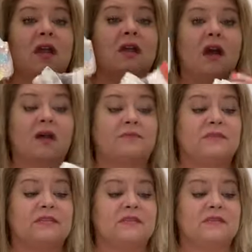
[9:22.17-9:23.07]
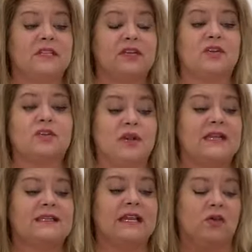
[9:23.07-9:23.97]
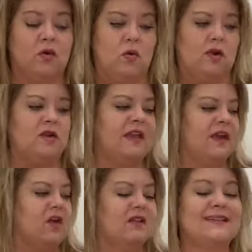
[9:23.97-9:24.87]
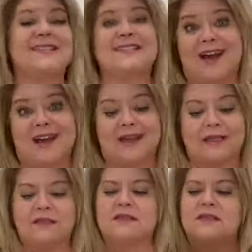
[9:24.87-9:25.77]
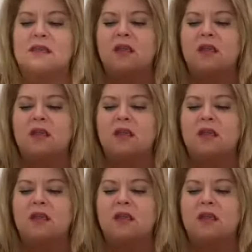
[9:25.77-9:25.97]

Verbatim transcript: um, tier tray decor. They call it signs.